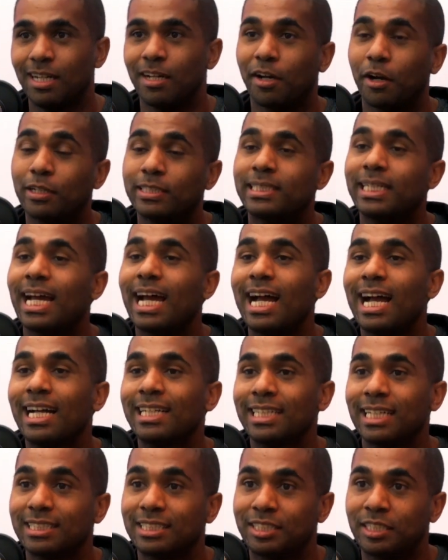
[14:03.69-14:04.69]
or
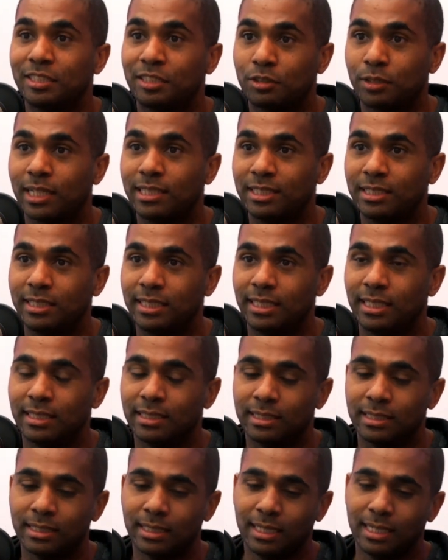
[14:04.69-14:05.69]
tagged as distressed
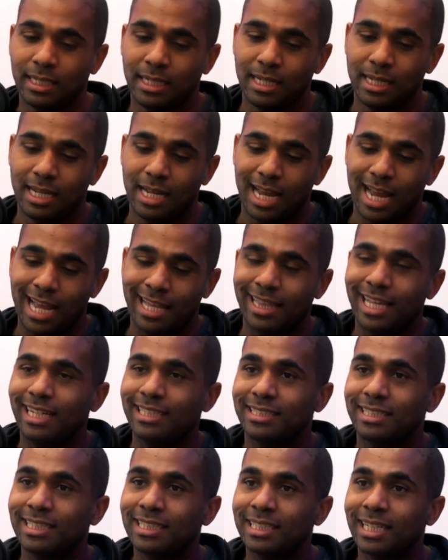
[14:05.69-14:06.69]
jeans. Right. And
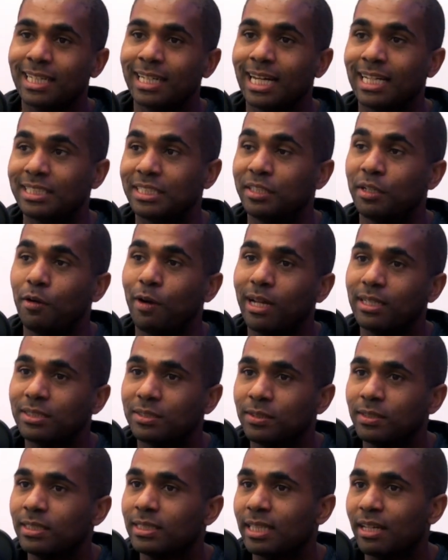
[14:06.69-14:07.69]
that disconnect, you know, as
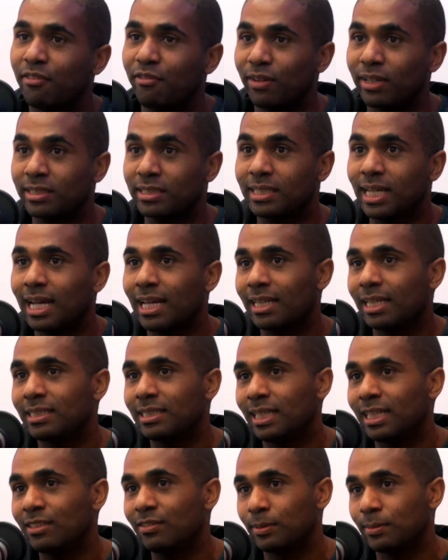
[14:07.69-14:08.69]
soon as they fixed that and they
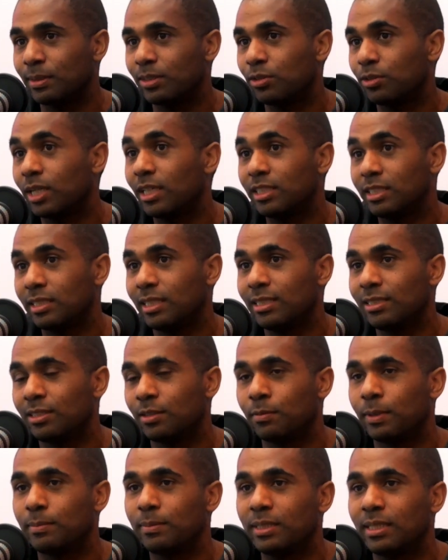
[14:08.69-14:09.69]
changed from distressed jeans
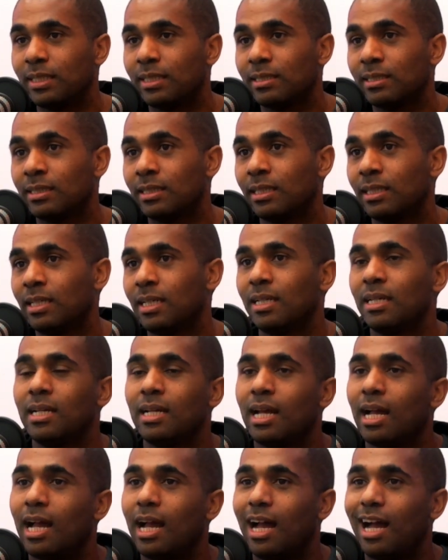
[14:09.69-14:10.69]
to ripped jeans,
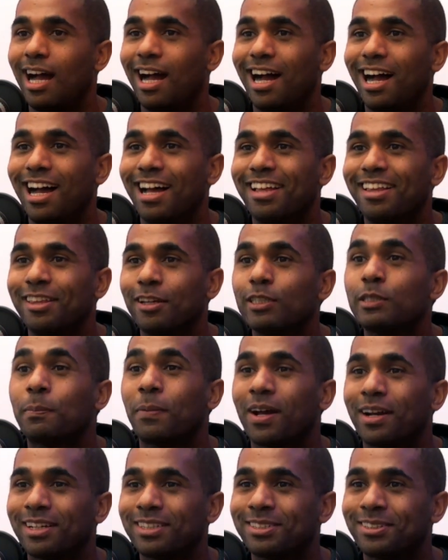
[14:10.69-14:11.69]
those
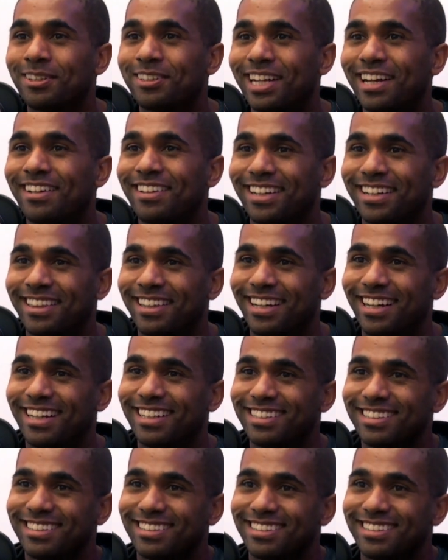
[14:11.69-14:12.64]
products sold out like that.